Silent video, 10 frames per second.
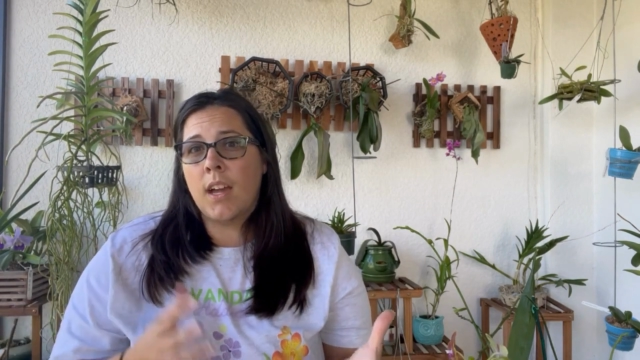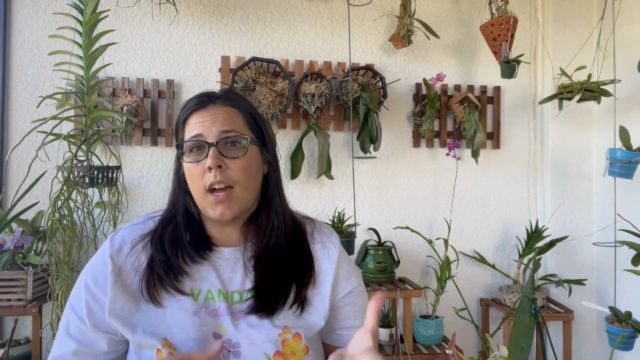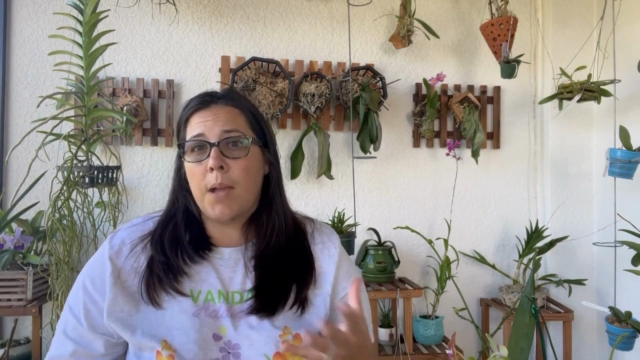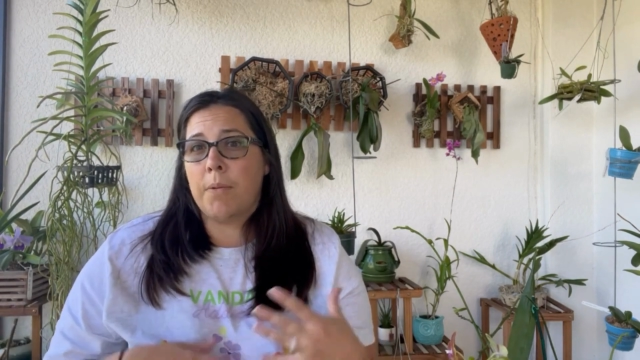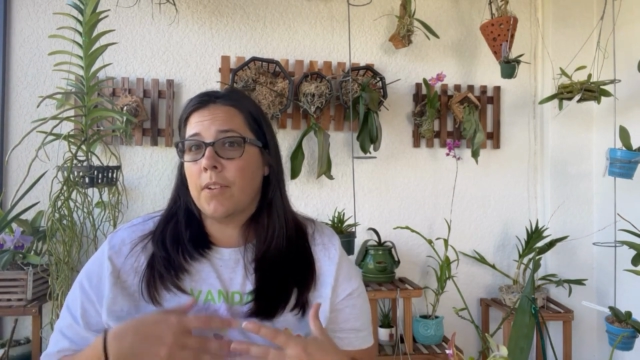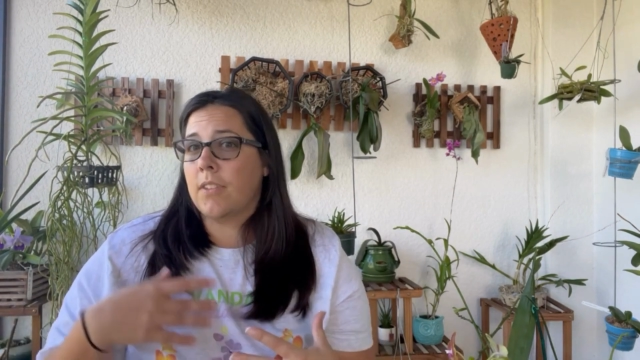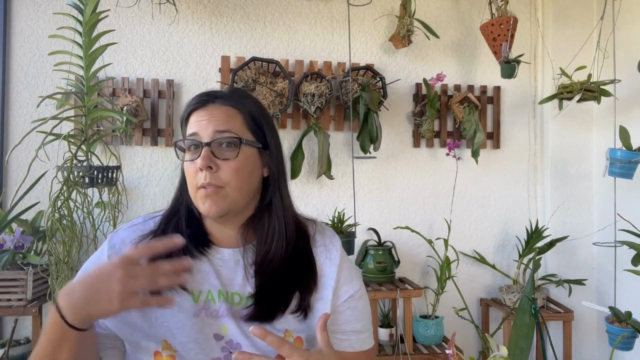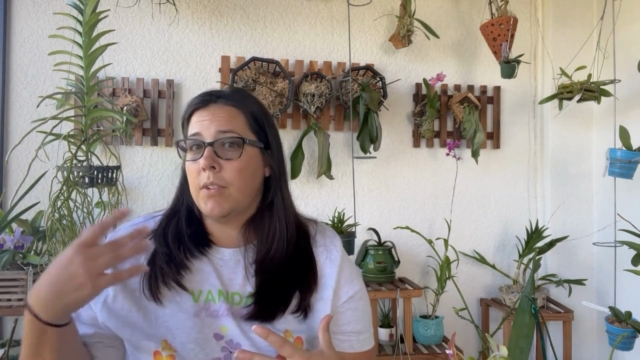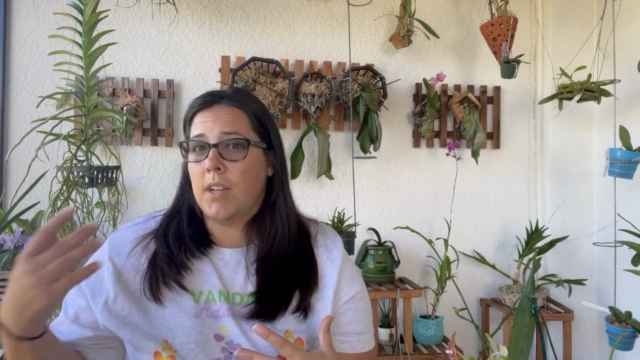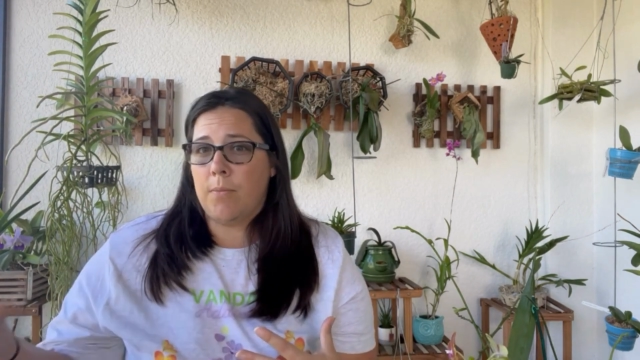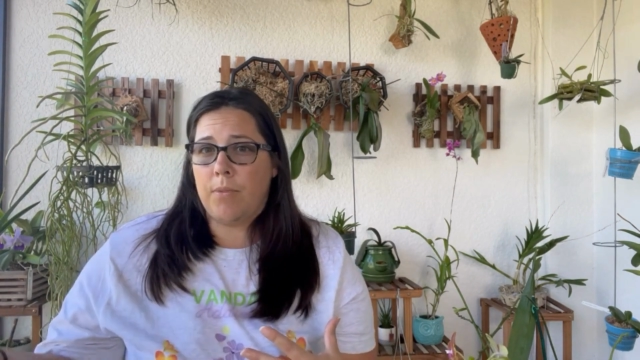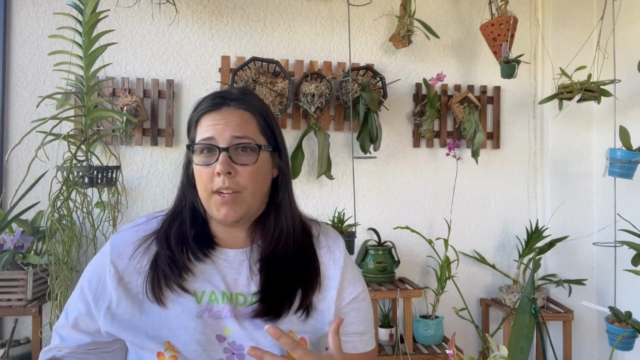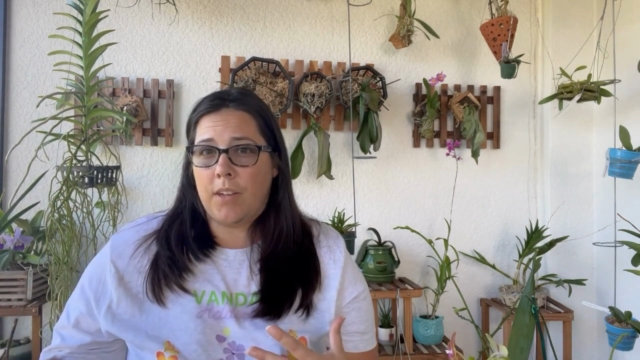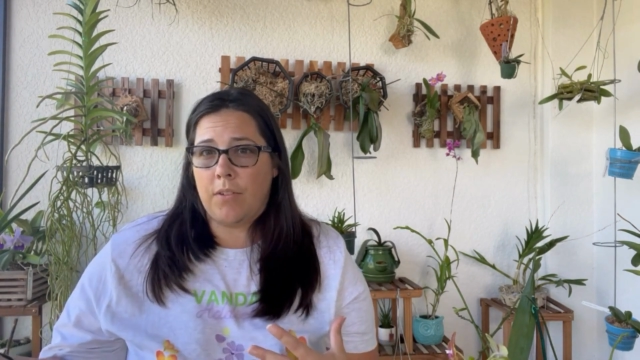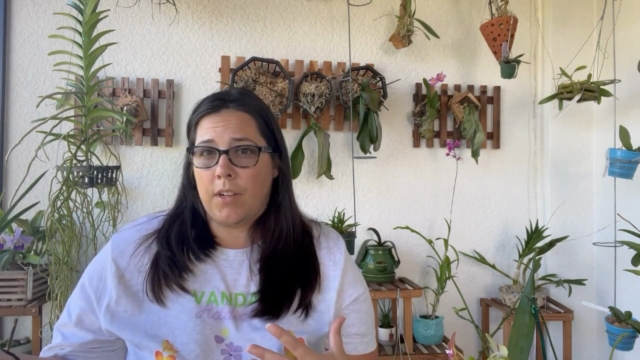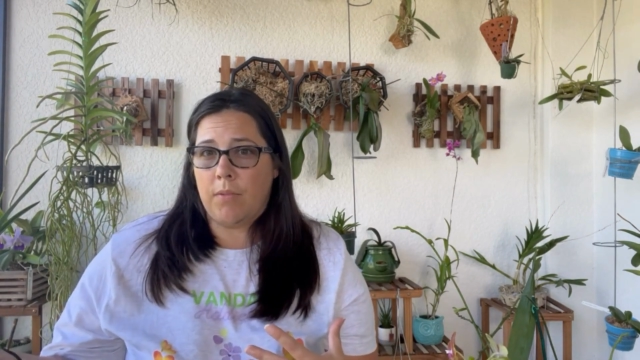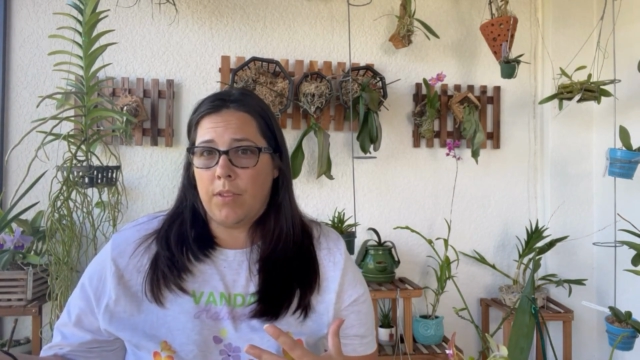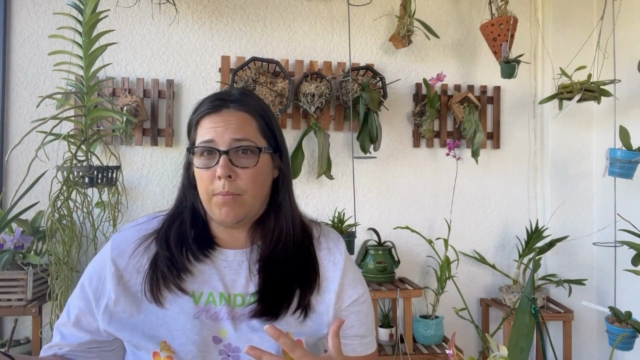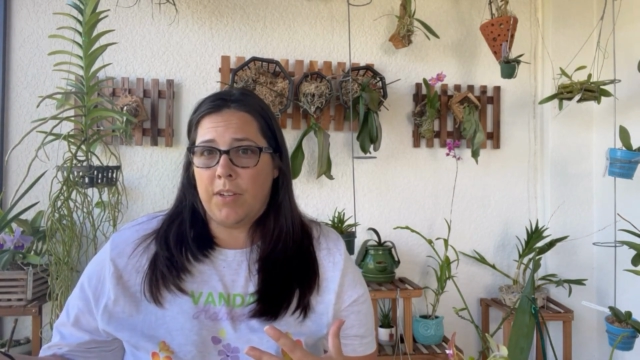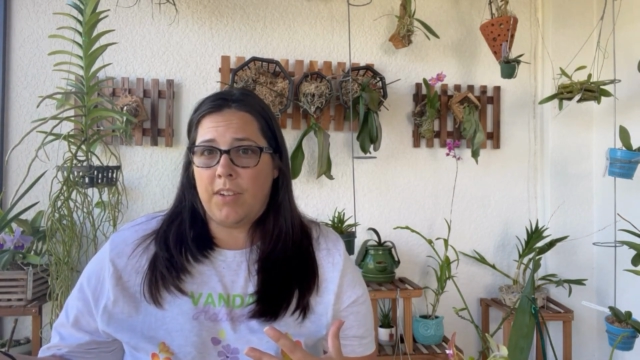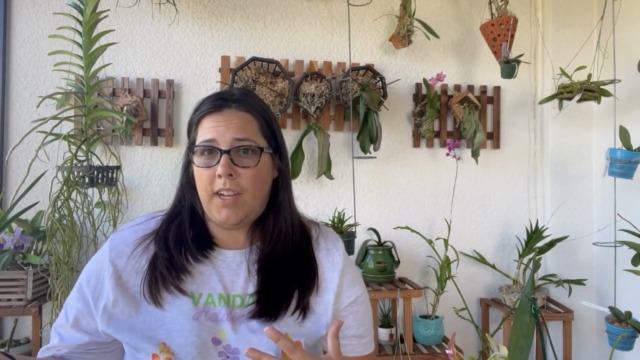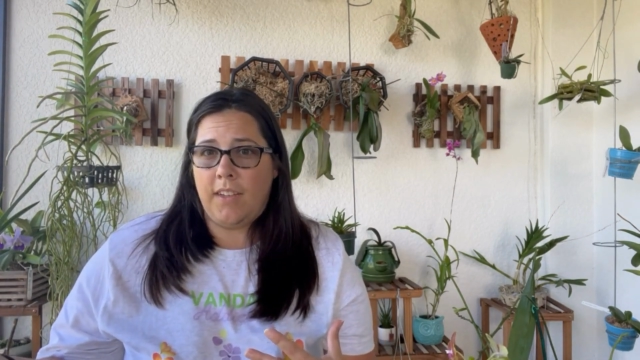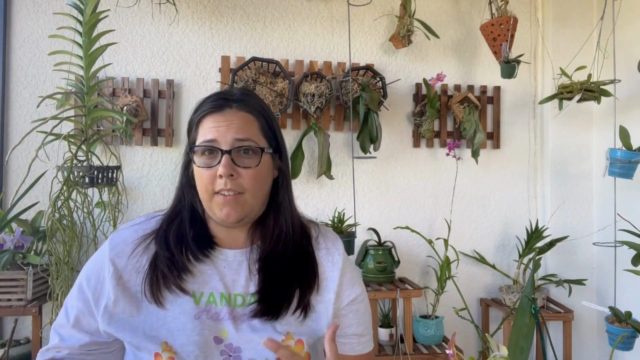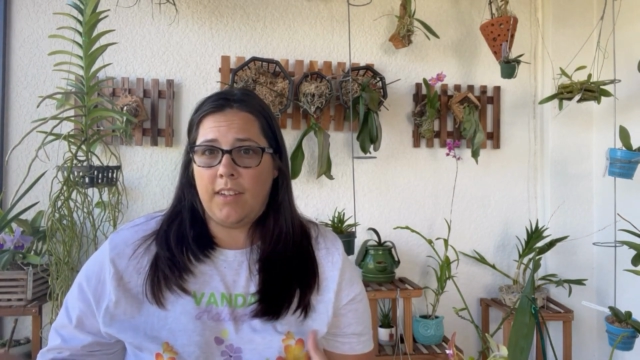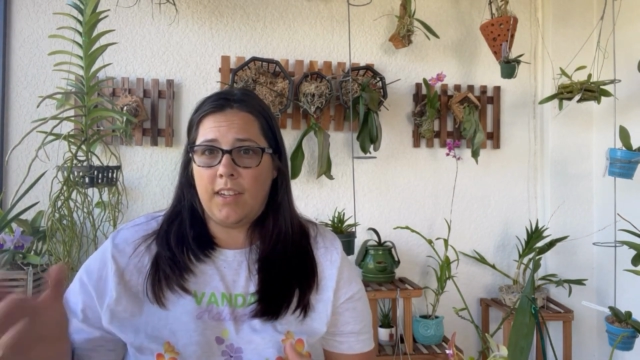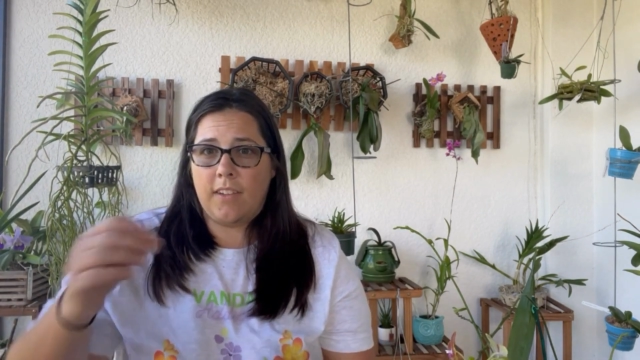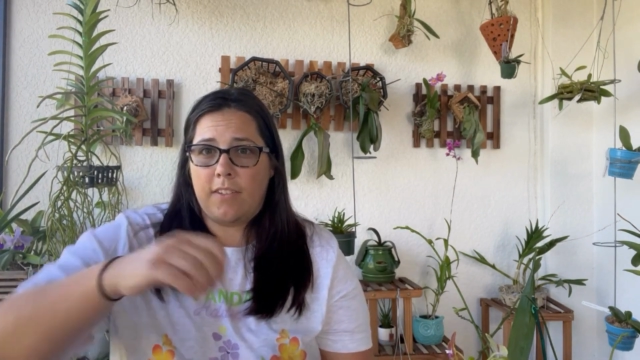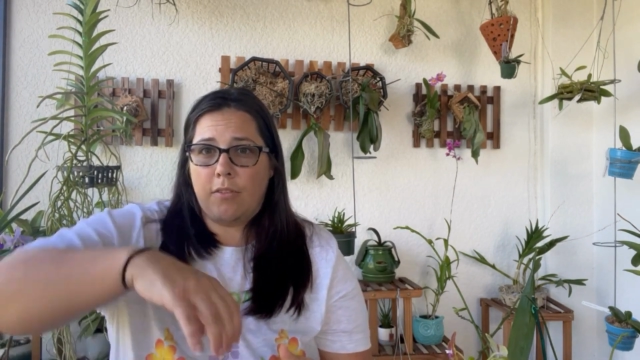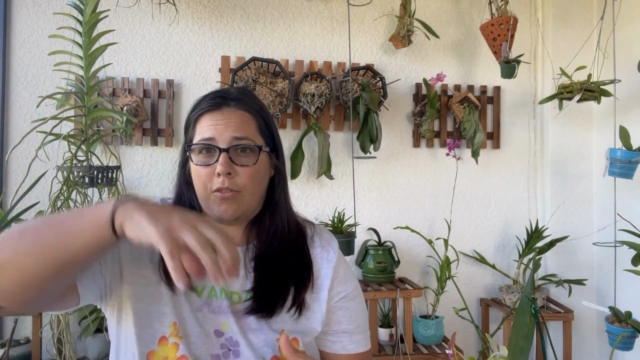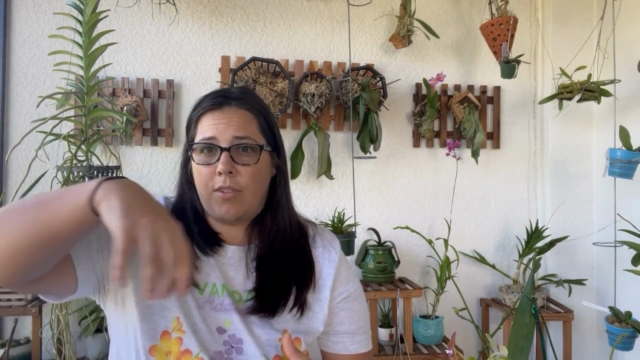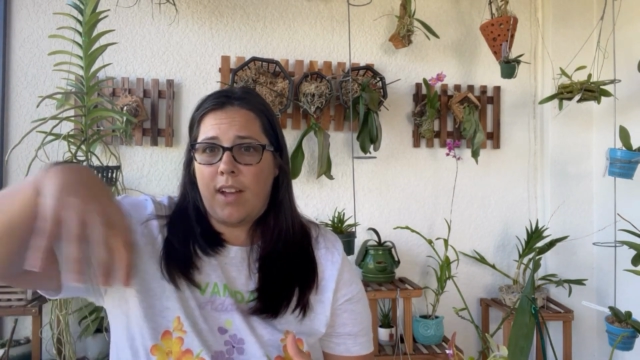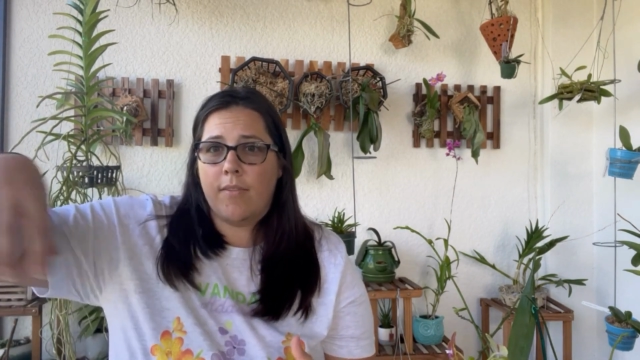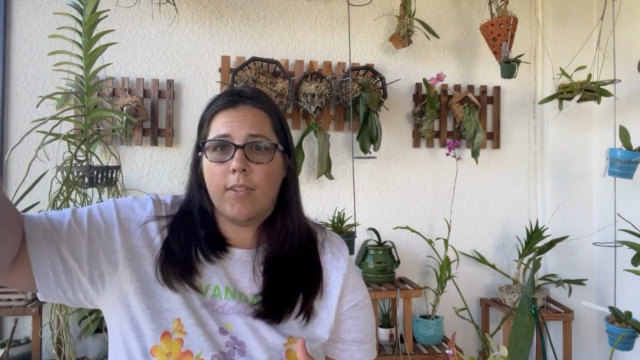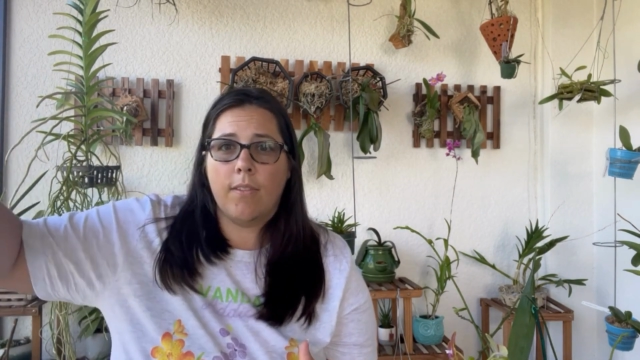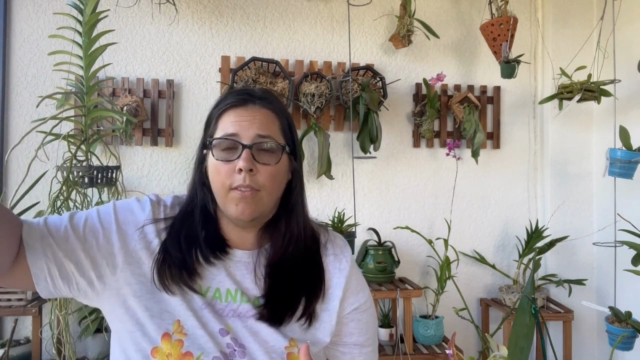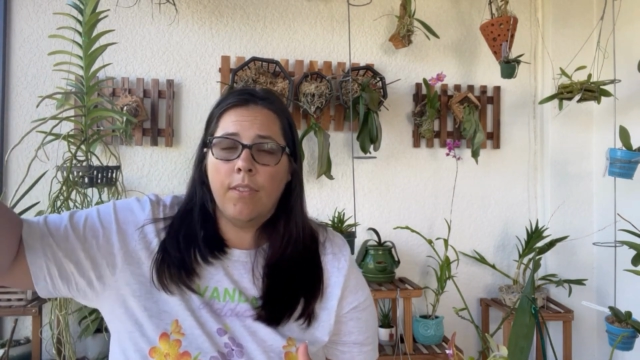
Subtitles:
I personally would not bring an orchid with a bunch of ants in it because they'll travel.